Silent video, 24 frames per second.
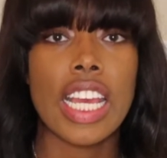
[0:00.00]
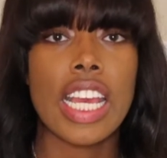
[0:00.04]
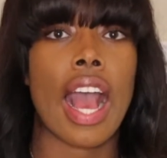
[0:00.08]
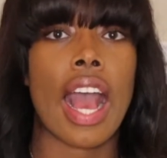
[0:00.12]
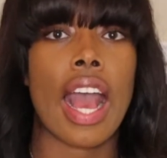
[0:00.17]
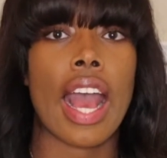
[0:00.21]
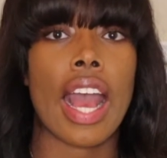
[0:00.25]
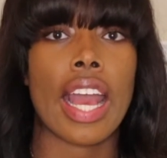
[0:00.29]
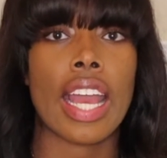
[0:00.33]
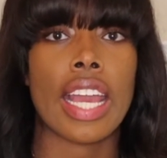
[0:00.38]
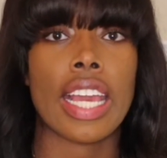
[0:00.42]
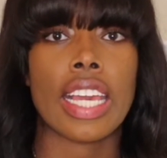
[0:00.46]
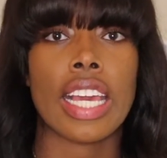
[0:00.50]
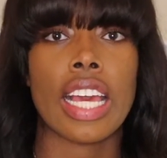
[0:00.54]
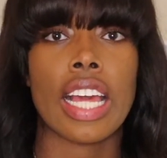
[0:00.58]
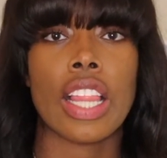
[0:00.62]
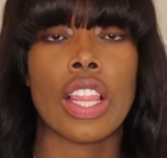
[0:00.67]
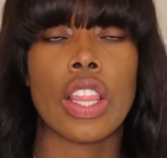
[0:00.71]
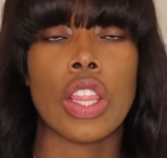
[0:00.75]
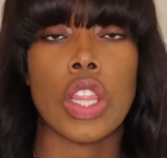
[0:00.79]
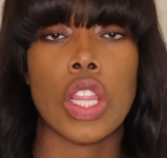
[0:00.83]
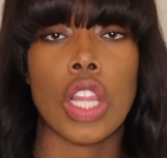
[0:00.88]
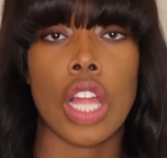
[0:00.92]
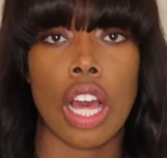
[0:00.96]
I
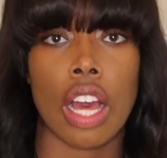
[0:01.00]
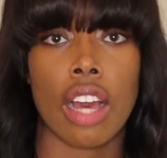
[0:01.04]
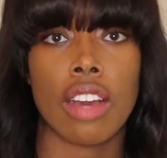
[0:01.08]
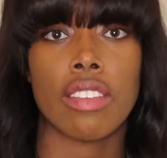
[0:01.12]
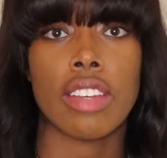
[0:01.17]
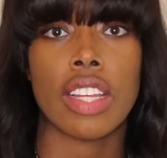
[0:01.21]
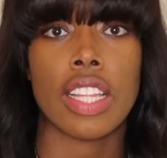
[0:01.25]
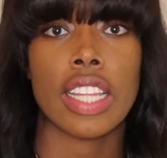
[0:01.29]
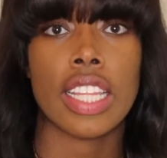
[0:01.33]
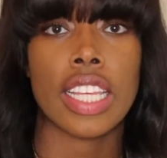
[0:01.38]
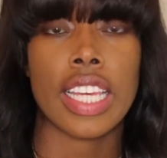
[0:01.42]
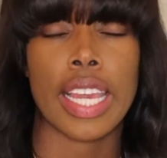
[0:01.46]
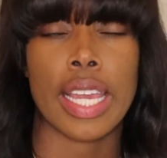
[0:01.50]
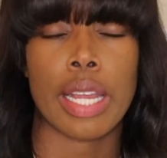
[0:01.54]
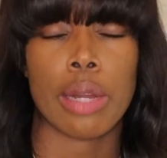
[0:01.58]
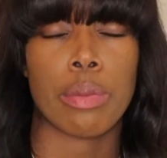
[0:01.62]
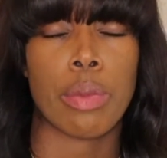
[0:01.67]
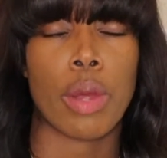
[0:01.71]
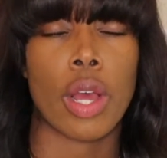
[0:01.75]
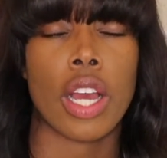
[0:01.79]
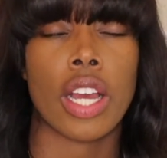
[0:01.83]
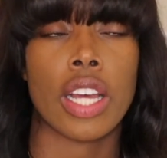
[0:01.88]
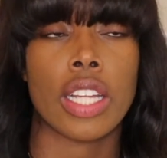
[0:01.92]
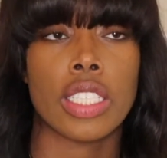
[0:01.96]
love the
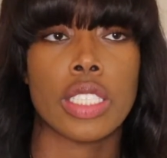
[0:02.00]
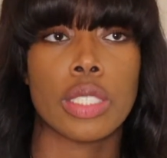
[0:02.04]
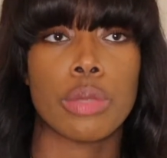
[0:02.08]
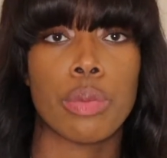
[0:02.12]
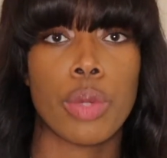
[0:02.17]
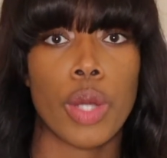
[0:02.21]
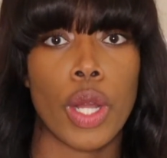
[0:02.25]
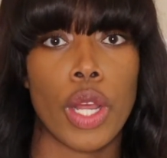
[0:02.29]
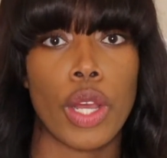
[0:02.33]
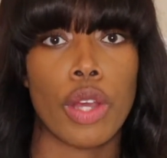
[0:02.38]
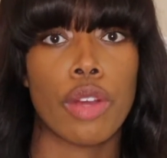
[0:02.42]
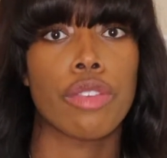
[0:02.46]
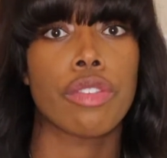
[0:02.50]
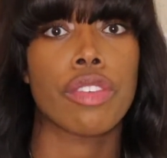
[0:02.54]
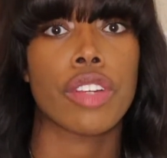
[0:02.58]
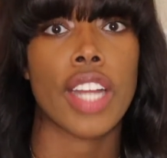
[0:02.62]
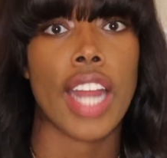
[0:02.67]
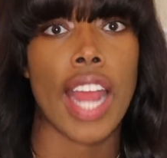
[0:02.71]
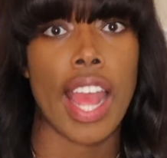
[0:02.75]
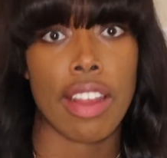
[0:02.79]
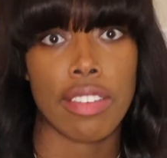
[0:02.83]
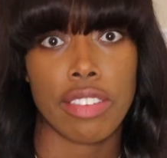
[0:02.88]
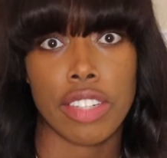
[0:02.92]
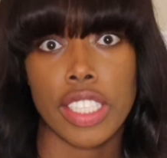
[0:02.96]
AirPods Pro for
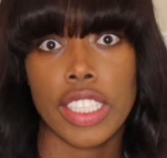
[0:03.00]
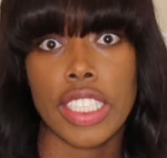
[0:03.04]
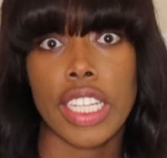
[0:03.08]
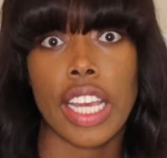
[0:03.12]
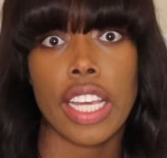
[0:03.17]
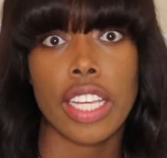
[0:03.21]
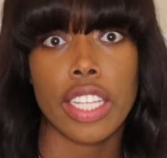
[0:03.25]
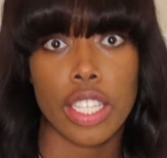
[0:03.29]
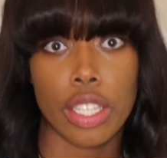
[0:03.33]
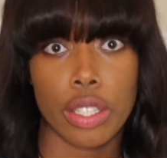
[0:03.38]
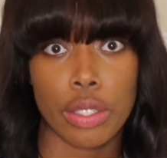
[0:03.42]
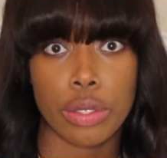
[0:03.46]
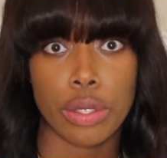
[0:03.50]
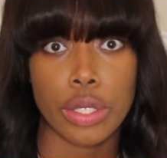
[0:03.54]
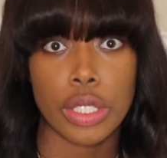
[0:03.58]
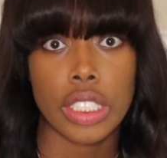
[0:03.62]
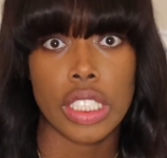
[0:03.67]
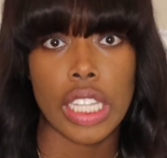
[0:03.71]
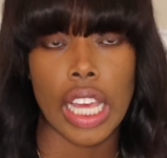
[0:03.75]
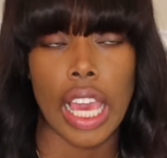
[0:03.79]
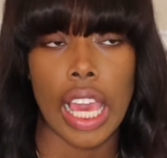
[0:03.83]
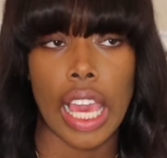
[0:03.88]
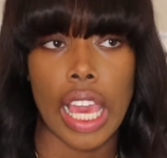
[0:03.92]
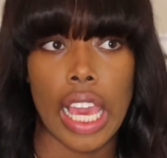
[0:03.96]
everyday use,
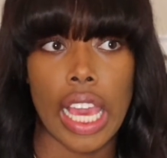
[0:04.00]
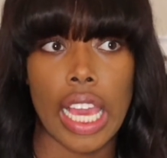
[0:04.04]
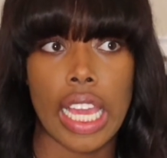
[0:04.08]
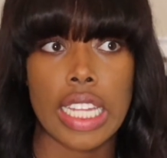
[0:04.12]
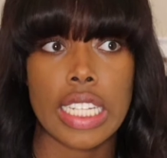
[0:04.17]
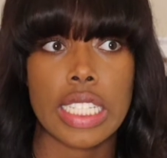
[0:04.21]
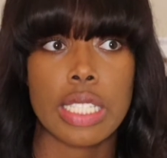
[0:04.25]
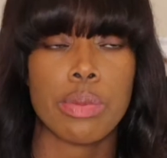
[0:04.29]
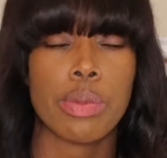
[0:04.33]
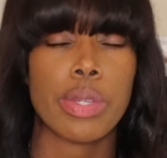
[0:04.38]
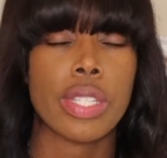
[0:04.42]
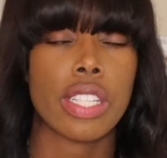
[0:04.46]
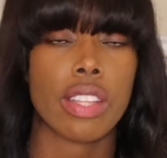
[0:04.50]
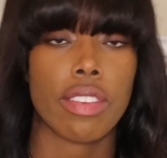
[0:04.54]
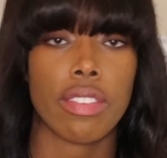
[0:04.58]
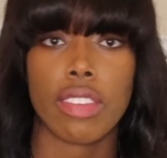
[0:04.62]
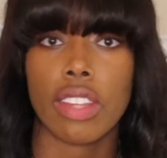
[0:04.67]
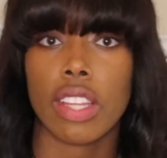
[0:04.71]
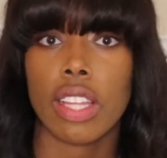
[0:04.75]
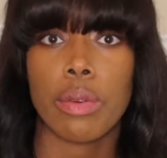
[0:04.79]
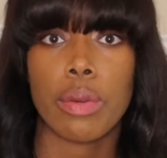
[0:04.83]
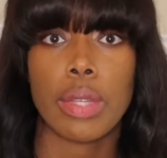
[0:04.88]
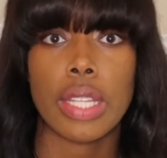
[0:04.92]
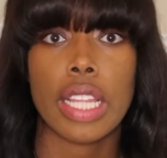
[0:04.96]
and
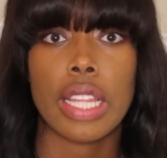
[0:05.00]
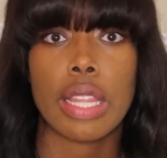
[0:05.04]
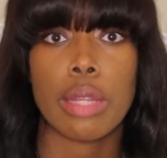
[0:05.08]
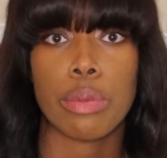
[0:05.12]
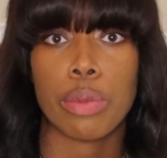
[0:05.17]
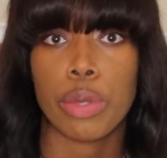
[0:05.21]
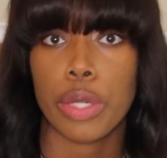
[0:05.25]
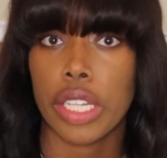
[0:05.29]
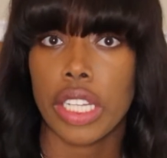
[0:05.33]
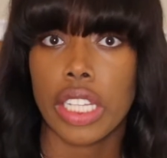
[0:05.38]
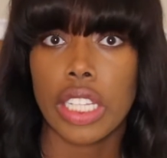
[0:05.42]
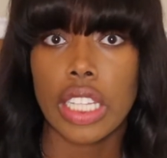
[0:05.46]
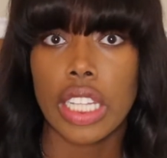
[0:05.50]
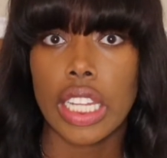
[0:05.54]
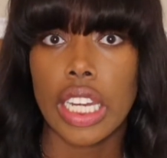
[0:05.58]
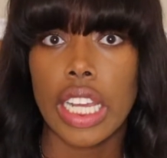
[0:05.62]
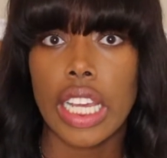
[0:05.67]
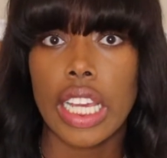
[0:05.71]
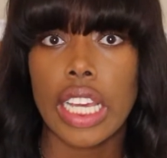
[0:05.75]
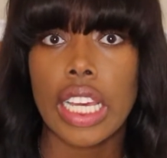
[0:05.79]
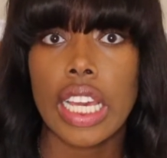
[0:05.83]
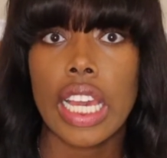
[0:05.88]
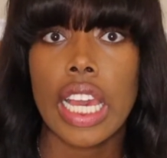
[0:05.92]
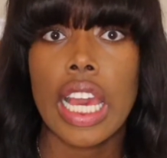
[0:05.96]
specifically within the
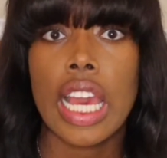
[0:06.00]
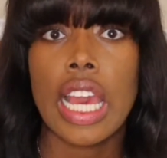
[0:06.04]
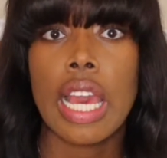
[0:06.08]
pre-clinic,